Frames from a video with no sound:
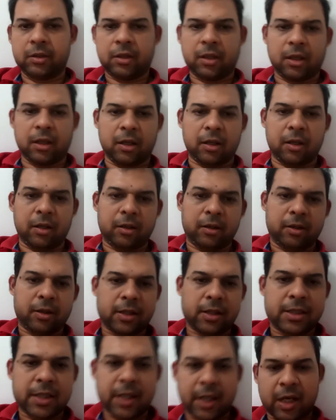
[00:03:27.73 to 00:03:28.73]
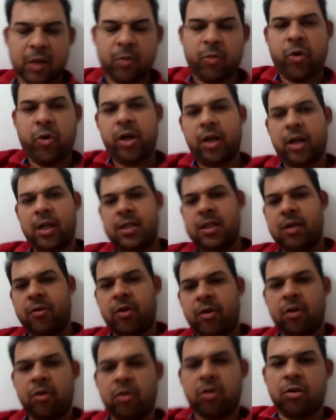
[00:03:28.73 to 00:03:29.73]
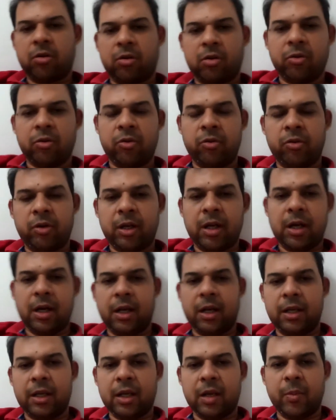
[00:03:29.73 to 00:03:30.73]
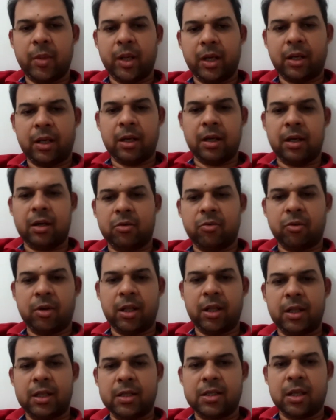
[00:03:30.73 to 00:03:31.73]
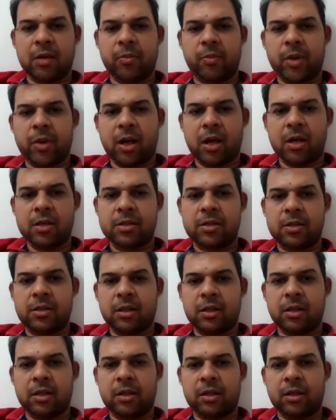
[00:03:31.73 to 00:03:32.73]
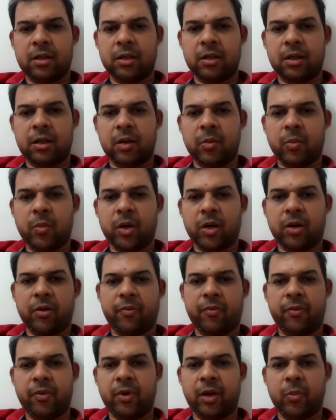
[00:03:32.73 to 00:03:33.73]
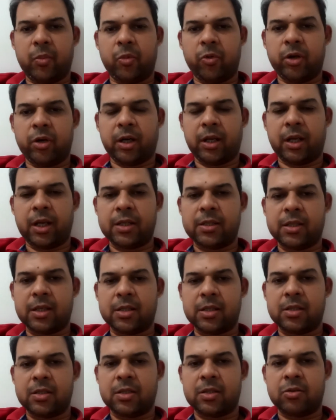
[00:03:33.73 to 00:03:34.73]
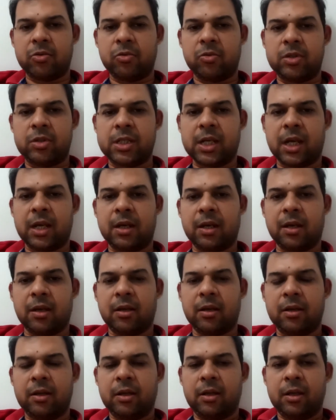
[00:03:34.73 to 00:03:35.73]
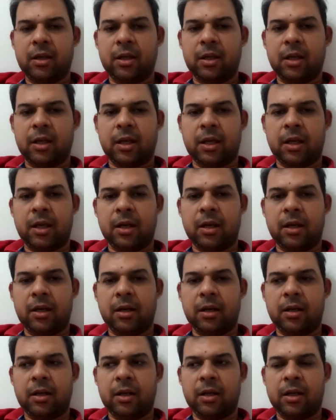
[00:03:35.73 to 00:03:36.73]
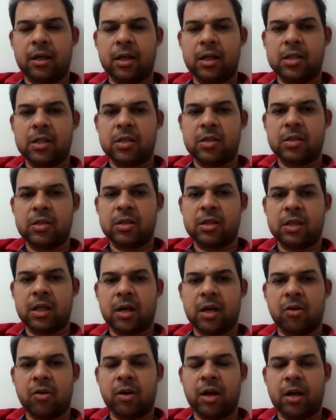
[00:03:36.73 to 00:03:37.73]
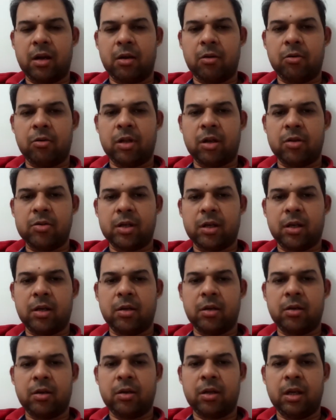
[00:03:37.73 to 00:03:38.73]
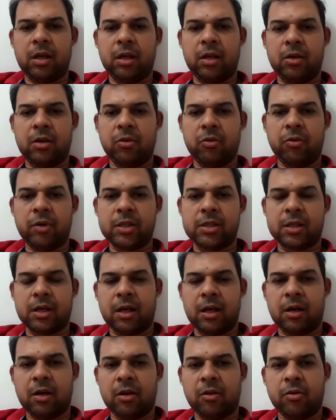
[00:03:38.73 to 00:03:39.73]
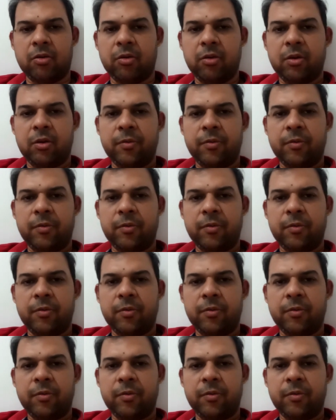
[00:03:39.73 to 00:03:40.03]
Uh, second point is I want to talk to you regarding America. Today they surpassed the number of reported cases to China and uh, it is around 82,000 in, in US right now.